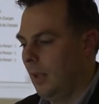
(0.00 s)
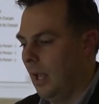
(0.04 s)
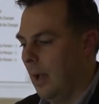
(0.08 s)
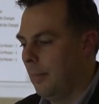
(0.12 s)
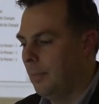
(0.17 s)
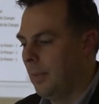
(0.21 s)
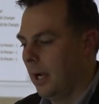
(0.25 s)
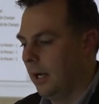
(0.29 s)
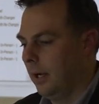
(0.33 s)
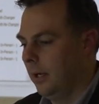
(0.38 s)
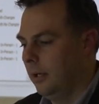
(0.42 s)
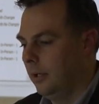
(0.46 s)
I'm
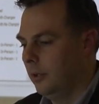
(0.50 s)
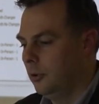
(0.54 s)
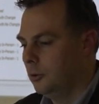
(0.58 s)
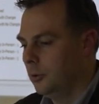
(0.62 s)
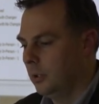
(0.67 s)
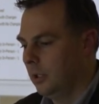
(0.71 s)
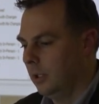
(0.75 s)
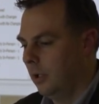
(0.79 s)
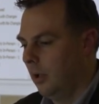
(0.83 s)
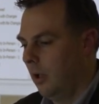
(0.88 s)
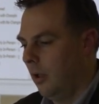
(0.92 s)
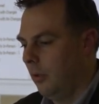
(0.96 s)
not going to
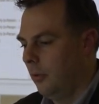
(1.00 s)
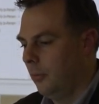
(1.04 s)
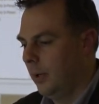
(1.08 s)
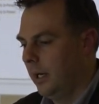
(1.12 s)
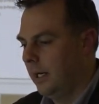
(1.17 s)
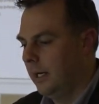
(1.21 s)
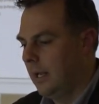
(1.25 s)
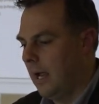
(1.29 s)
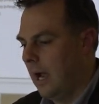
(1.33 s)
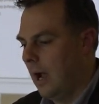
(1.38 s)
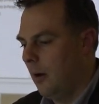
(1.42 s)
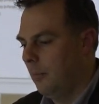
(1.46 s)
drill all the way
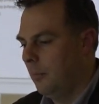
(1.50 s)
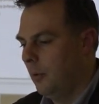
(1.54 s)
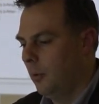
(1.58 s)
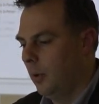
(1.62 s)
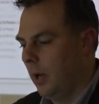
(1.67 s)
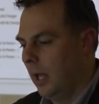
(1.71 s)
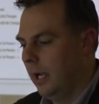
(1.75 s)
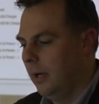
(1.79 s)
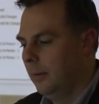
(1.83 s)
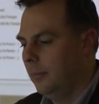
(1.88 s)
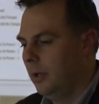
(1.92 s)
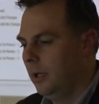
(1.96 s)
down, but what
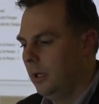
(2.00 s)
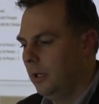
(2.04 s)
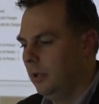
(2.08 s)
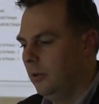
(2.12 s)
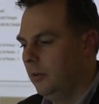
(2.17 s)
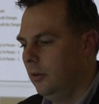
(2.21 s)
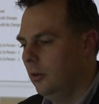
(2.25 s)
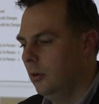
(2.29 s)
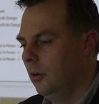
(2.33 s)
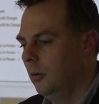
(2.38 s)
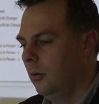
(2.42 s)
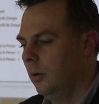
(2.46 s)
I am going to
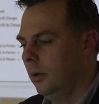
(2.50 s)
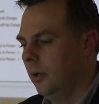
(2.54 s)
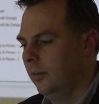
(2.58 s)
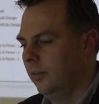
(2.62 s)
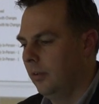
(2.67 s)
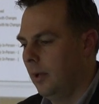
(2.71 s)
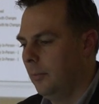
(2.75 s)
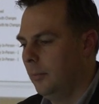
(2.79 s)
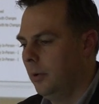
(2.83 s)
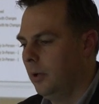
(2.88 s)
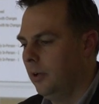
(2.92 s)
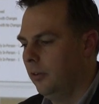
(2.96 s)
do is
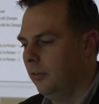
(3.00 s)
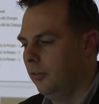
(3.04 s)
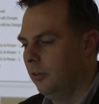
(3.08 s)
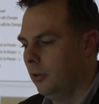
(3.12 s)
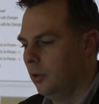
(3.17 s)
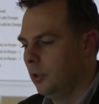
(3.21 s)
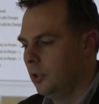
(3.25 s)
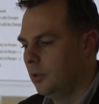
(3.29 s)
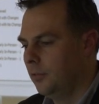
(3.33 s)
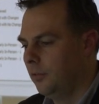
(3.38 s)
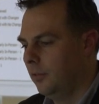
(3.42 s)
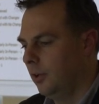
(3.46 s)
I'm going to
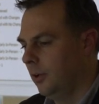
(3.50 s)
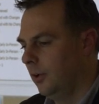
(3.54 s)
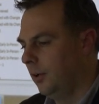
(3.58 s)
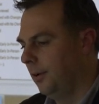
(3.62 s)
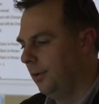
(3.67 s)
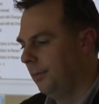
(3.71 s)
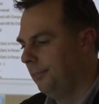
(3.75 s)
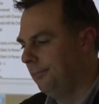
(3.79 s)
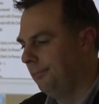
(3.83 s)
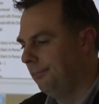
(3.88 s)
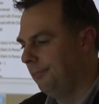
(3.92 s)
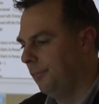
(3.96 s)
search for
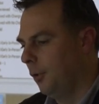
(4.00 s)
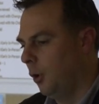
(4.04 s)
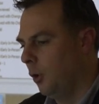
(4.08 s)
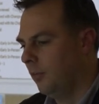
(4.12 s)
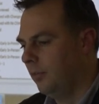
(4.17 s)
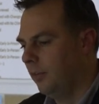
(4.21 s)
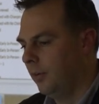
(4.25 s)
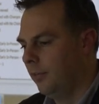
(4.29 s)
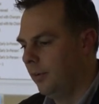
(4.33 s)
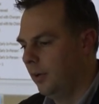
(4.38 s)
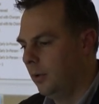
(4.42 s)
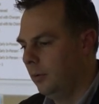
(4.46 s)

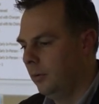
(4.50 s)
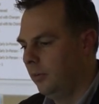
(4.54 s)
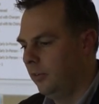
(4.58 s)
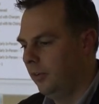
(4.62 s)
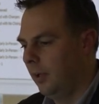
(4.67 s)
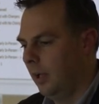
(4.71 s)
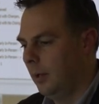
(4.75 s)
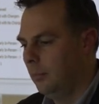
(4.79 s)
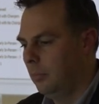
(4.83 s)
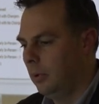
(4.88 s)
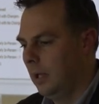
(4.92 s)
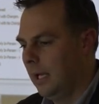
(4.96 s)

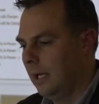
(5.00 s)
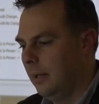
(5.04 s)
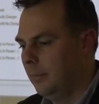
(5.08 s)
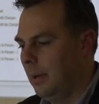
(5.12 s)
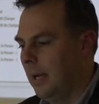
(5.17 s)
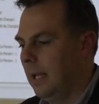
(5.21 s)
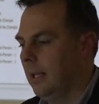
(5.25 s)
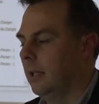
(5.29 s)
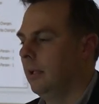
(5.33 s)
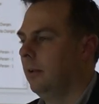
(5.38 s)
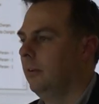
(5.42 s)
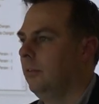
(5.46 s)
overvotes and blank
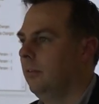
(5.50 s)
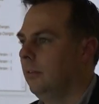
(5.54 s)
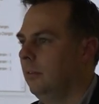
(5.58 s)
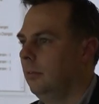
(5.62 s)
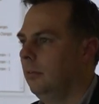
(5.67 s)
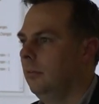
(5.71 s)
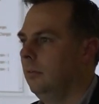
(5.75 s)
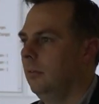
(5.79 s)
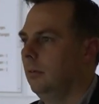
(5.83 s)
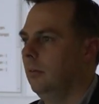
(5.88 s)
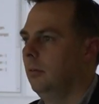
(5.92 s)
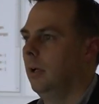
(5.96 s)
ballots.
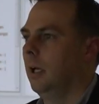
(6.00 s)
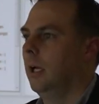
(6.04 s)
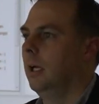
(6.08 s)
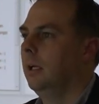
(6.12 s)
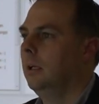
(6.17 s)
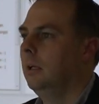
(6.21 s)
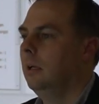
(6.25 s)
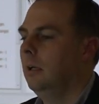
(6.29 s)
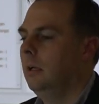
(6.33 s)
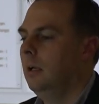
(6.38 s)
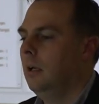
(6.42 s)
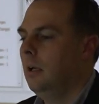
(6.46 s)
Okay,
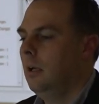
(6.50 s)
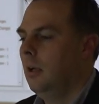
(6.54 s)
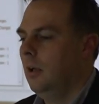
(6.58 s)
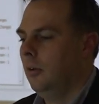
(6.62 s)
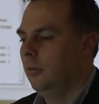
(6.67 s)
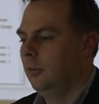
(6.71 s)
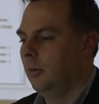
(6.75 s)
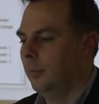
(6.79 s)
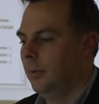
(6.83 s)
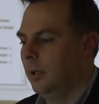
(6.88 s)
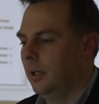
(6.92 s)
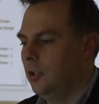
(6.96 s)

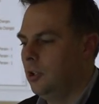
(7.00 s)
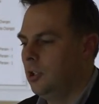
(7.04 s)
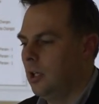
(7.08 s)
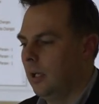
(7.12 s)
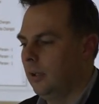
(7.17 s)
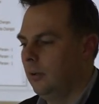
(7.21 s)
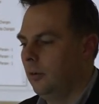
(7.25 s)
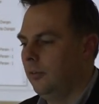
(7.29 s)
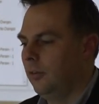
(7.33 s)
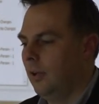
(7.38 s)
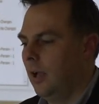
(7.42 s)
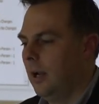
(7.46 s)
So I'm going to check
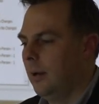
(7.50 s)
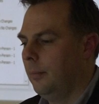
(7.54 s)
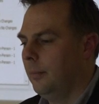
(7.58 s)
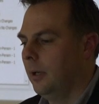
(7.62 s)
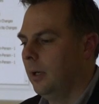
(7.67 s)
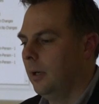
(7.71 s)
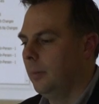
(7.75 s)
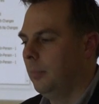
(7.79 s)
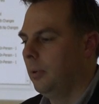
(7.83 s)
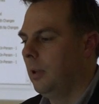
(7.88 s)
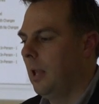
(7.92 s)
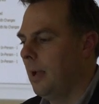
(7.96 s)
those on, I'm
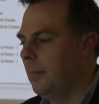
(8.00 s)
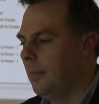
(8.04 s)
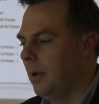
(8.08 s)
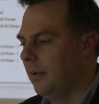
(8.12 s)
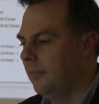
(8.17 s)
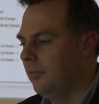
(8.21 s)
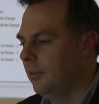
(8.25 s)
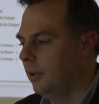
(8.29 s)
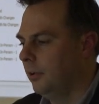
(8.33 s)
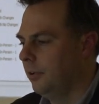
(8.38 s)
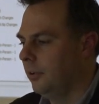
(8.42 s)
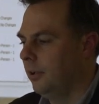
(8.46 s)
going to apply my
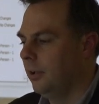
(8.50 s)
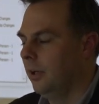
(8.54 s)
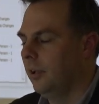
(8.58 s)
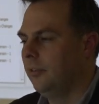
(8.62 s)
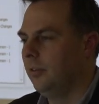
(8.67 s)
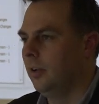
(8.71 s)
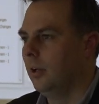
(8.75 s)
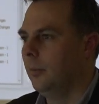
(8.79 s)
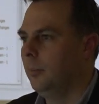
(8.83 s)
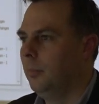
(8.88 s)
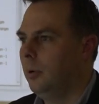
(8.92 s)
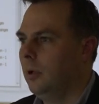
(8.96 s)
filter, and it's
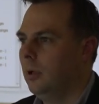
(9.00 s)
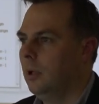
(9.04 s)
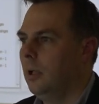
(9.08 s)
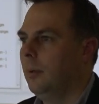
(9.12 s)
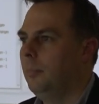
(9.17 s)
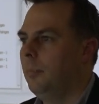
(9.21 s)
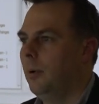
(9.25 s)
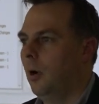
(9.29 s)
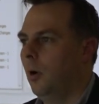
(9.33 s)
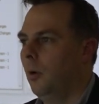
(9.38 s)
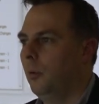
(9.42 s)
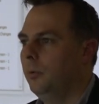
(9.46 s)
going to pull
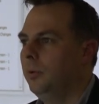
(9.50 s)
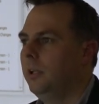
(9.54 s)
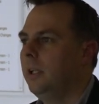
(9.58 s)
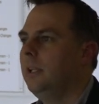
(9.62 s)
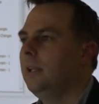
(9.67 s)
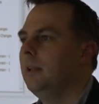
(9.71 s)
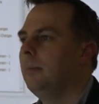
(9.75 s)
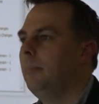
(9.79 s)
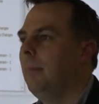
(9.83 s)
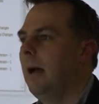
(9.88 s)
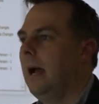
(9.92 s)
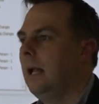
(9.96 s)
up only
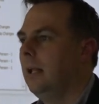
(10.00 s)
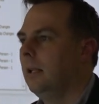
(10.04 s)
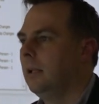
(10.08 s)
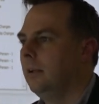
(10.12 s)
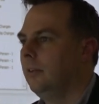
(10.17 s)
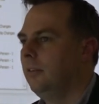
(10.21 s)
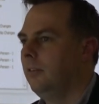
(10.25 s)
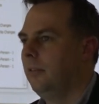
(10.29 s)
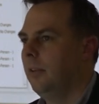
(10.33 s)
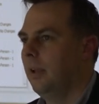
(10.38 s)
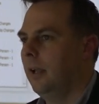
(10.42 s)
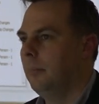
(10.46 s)
the
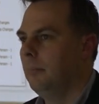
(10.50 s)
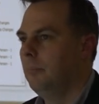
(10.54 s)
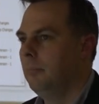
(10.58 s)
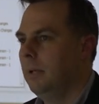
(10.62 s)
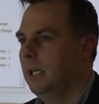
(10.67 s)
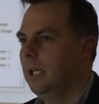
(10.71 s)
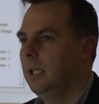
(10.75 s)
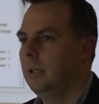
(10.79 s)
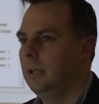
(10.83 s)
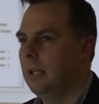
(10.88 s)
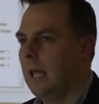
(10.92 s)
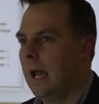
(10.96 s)
ballots that
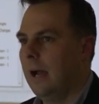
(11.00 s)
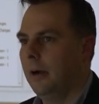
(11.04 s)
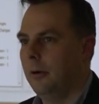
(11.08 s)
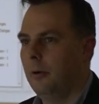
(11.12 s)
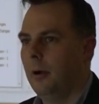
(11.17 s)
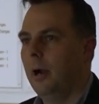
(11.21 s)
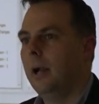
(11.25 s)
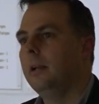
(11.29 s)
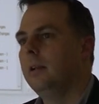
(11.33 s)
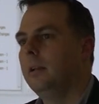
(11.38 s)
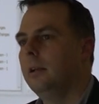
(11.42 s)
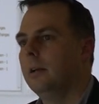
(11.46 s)
meet that
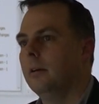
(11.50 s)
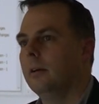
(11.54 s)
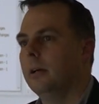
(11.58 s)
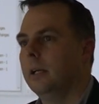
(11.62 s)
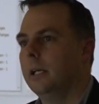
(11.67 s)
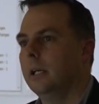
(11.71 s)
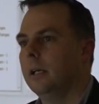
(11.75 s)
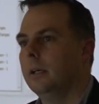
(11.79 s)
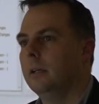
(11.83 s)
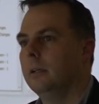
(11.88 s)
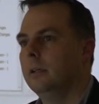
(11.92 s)
criteria.